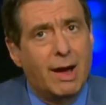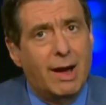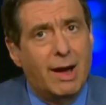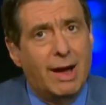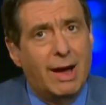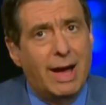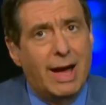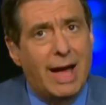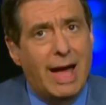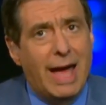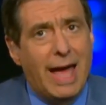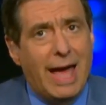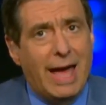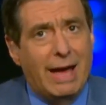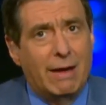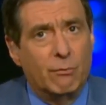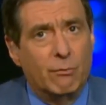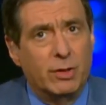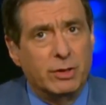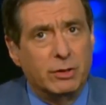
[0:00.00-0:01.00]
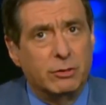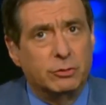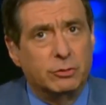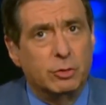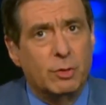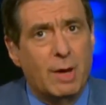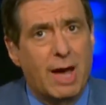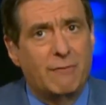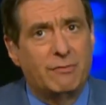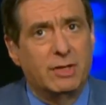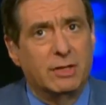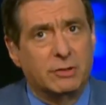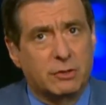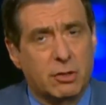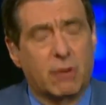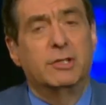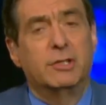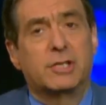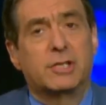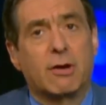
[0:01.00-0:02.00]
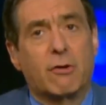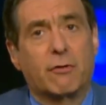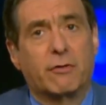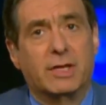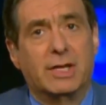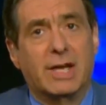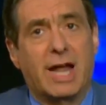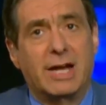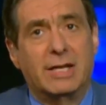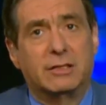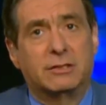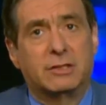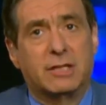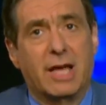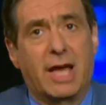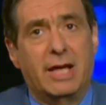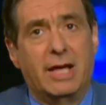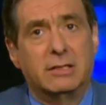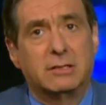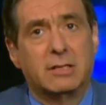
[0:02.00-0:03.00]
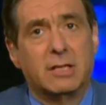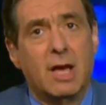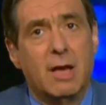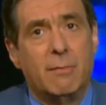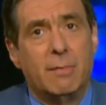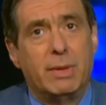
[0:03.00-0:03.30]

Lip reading: And when you do have the Attorney General of the United States,